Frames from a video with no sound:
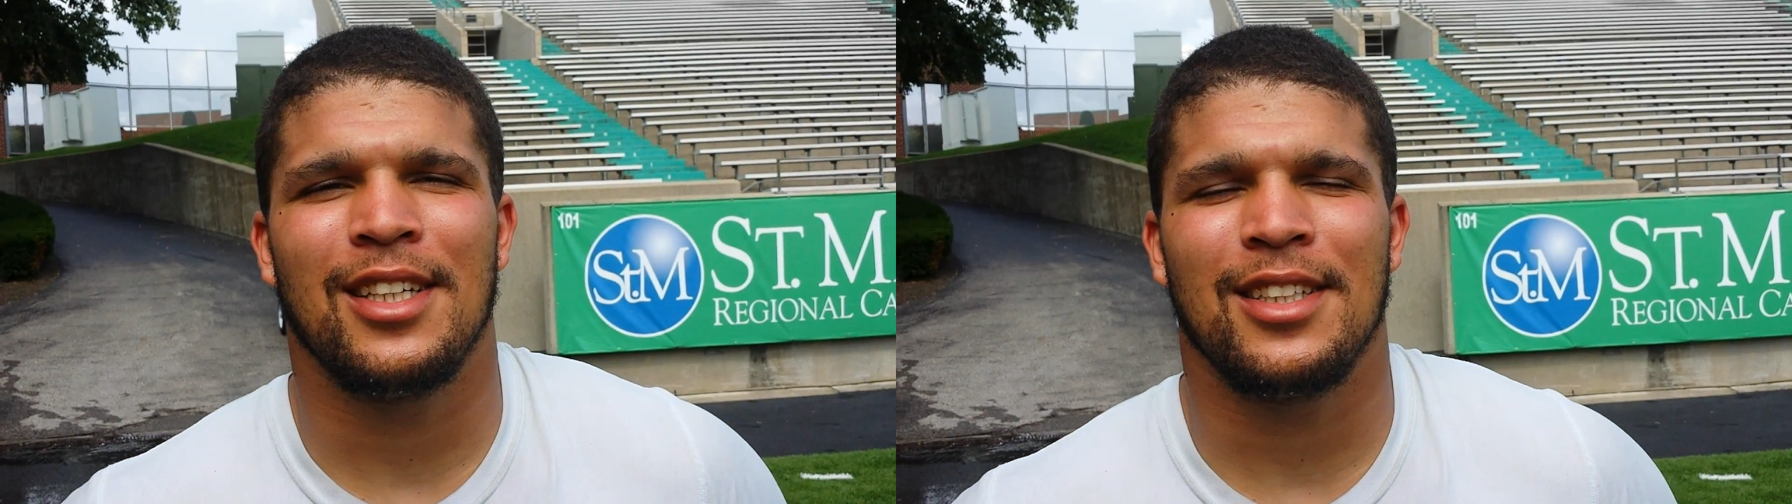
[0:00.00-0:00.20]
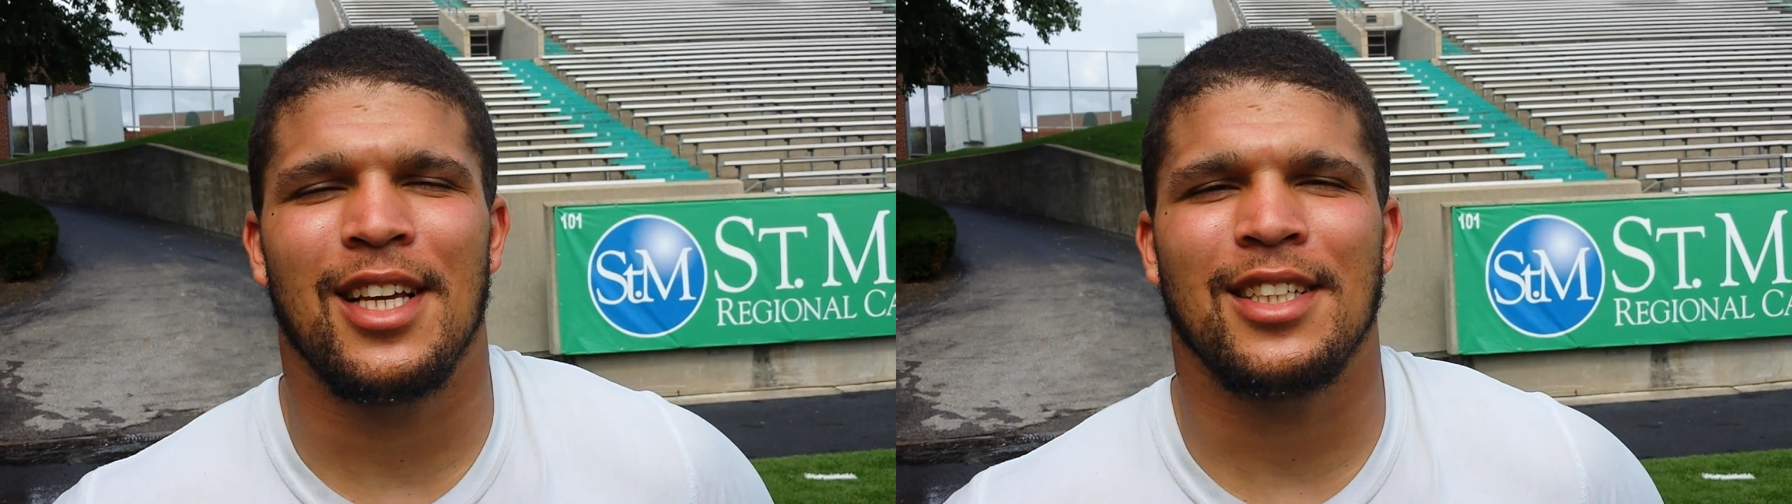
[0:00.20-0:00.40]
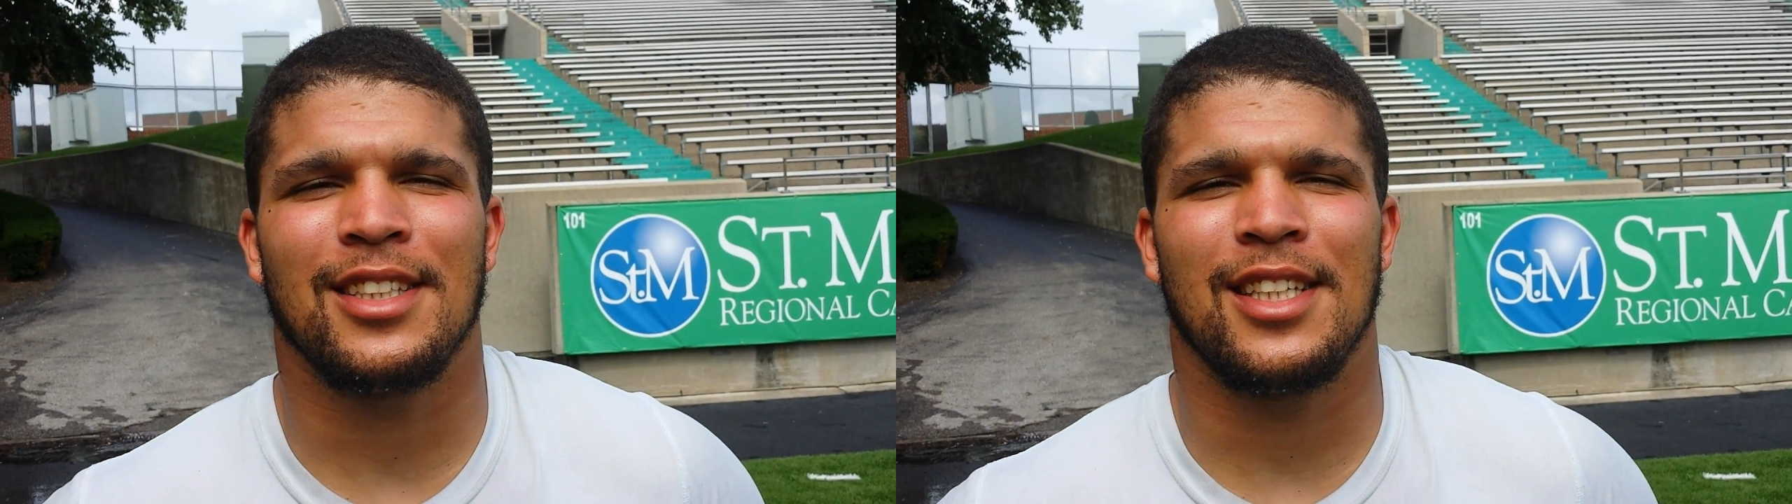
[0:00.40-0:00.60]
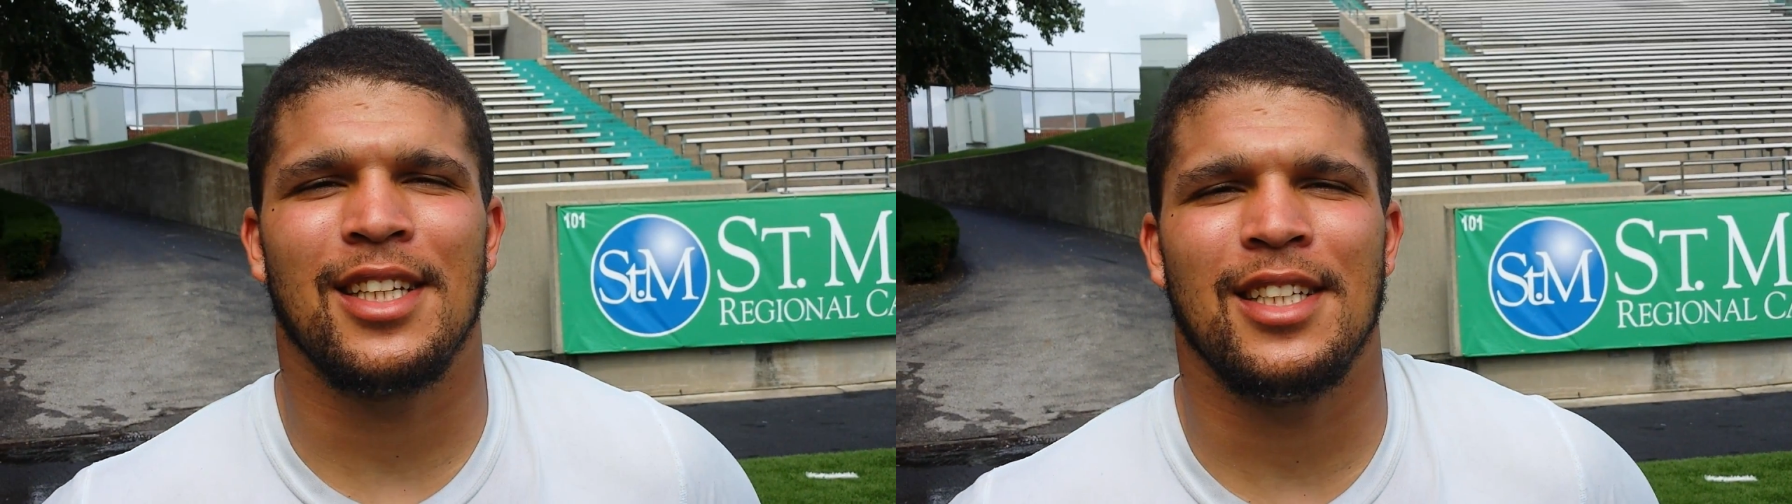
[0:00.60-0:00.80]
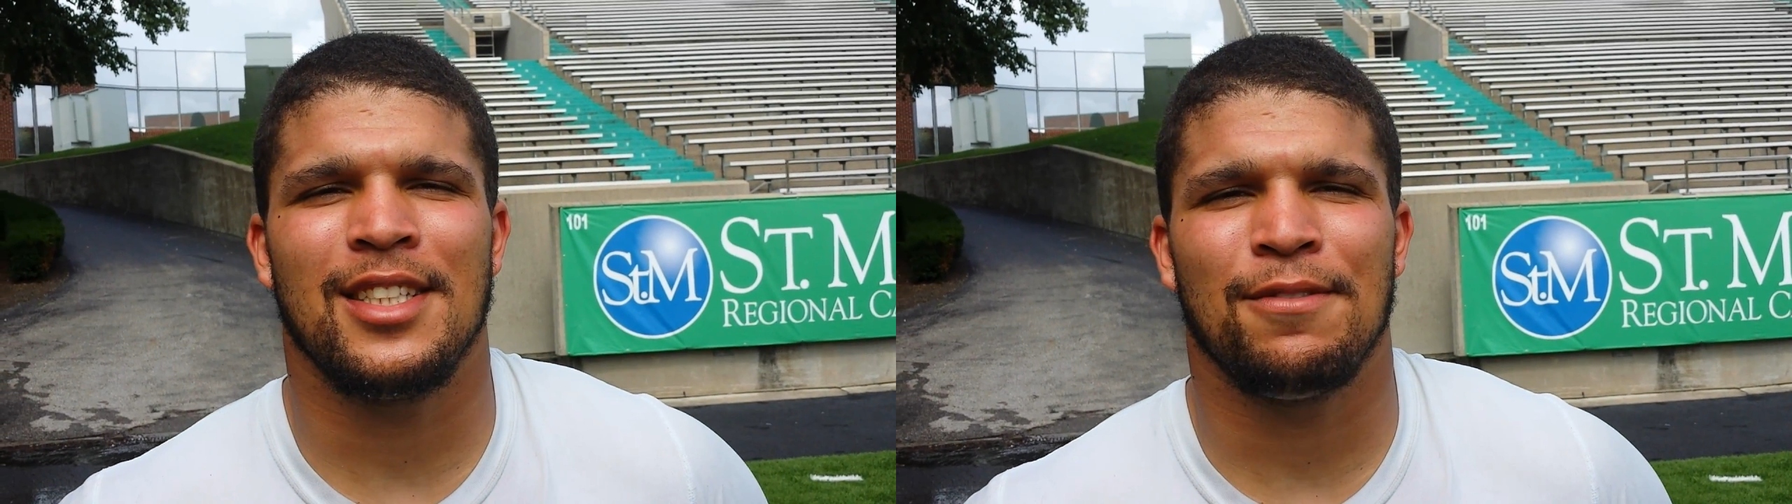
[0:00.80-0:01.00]
things are
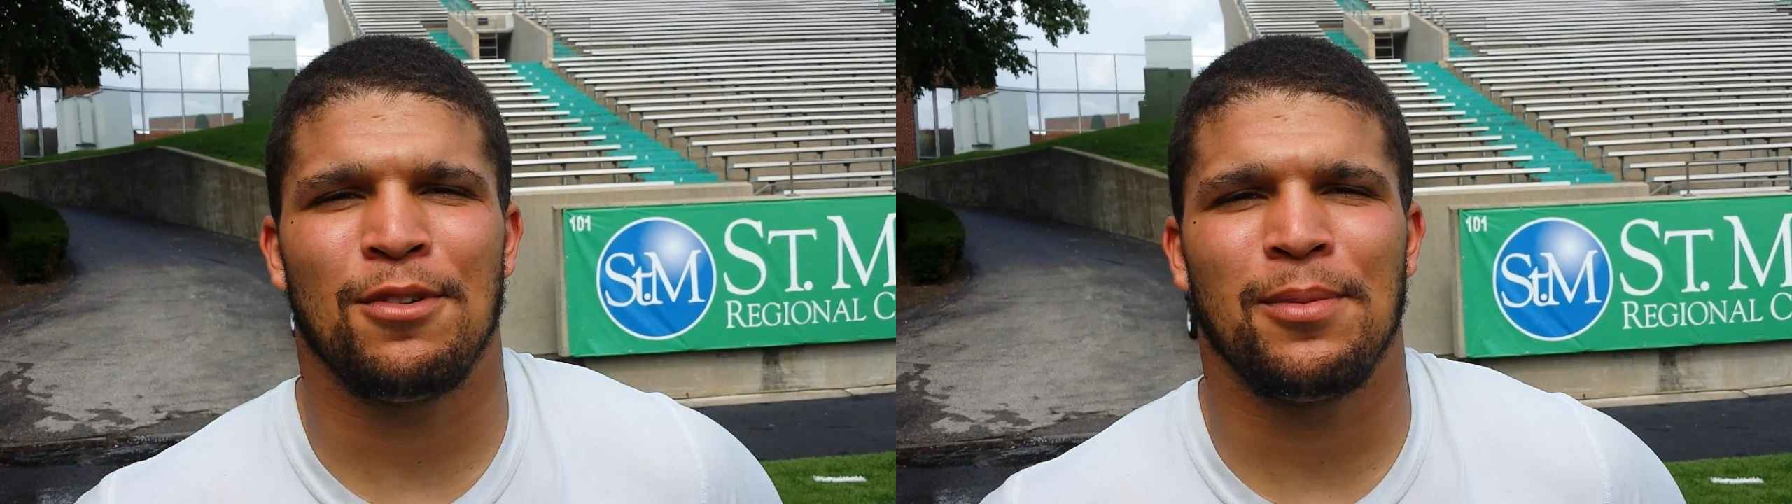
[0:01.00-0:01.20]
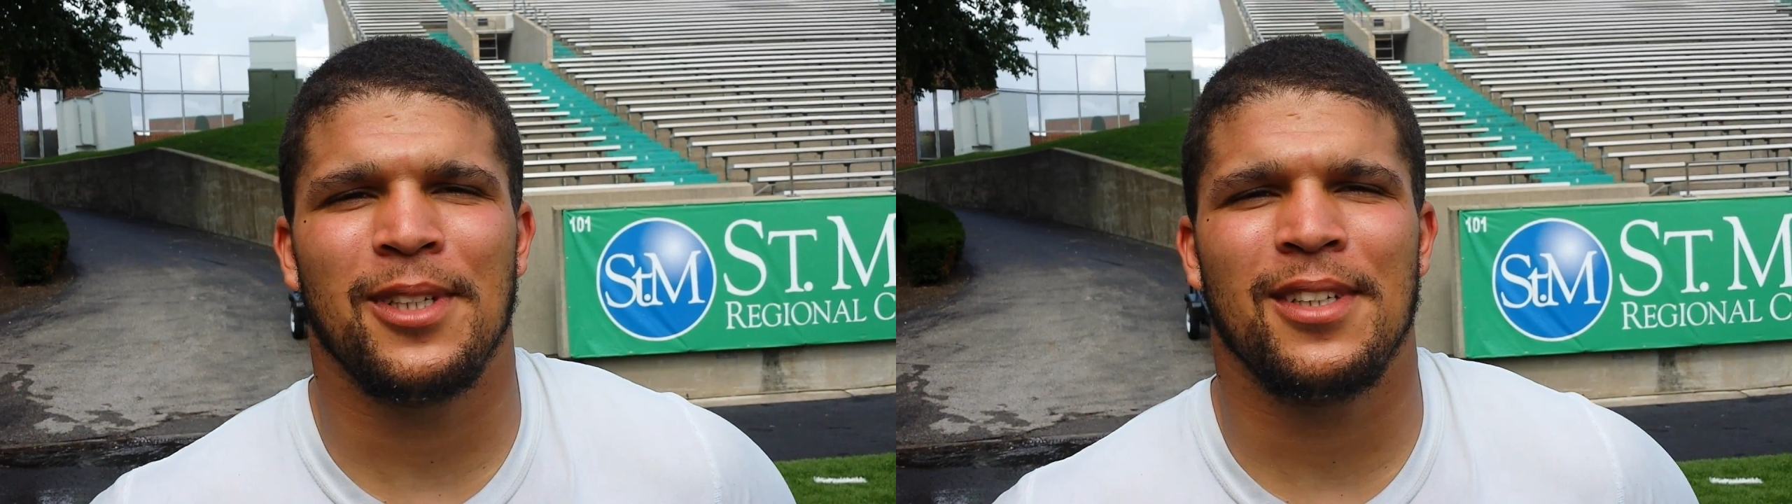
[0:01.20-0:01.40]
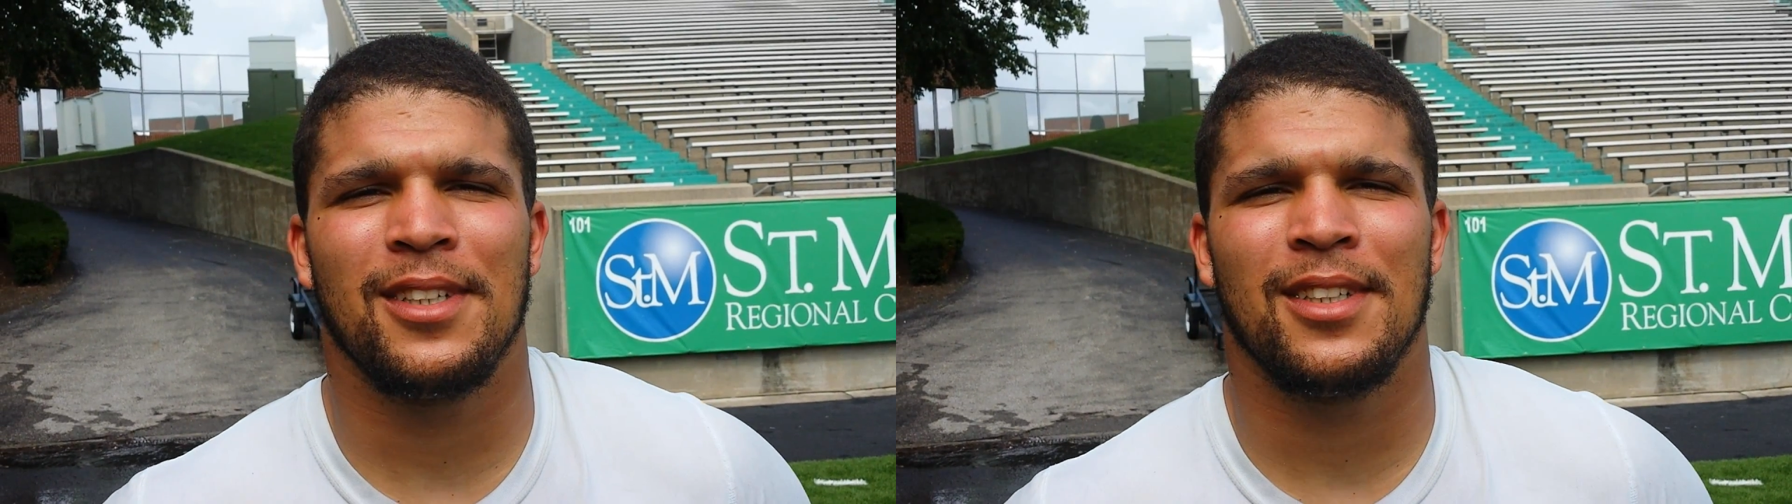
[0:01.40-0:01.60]
getting easy for me.